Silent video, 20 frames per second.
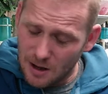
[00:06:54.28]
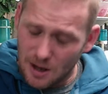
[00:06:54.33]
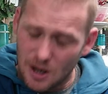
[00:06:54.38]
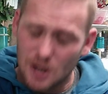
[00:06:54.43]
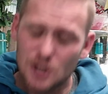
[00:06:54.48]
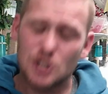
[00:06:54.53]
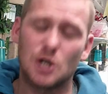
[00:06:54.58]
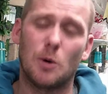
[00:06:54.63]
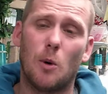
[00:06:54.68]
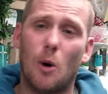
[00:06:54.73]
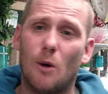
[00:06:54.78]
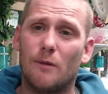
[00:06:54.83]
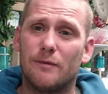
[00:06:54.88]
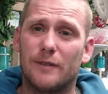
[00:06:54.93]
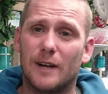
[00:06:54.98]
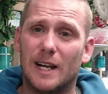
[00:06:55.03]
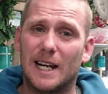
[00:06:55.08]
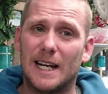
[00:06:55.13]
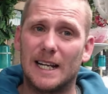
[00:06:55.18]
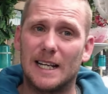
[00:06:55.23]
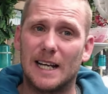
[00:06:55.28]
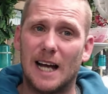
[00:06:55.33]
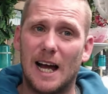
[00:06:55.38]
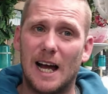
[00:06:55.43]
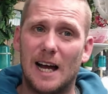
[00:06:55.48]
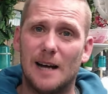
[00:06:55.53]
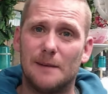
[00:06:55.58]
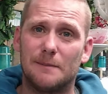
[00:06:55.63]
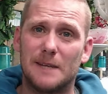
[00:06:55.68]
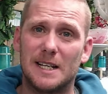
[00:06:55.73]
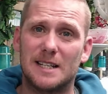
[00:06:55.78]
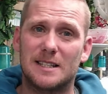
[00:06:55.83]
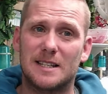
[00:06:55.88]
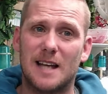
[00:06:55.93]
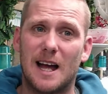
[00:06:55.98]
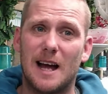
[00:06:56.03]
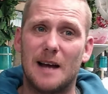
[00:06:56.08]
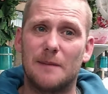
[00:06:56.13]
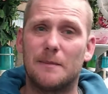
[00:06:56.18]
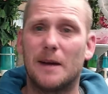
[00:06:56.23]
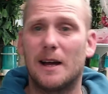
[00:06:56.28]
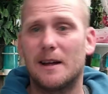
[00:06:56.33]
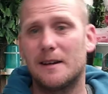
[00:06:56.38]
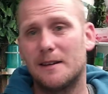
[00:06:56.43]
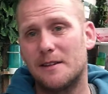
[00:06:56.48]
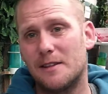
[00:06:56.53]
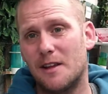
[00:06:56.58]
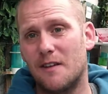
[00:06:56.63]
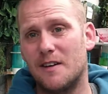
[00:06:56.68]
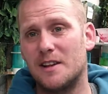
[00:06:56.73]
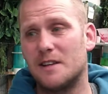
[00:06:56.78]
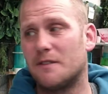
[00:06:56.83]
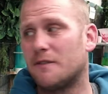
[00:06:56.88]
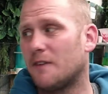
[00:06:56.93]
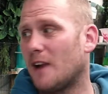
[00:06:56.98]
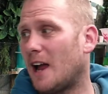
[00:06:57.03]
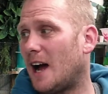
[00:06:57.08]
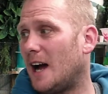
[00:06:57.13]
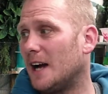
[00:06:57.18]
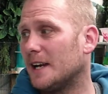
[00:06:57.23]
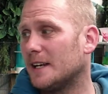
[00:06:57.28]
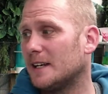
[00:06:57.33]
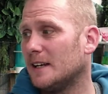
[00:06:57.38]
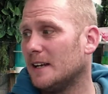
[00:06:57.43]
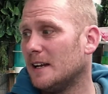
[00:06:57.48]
So hopefully um, this time they're in the flight,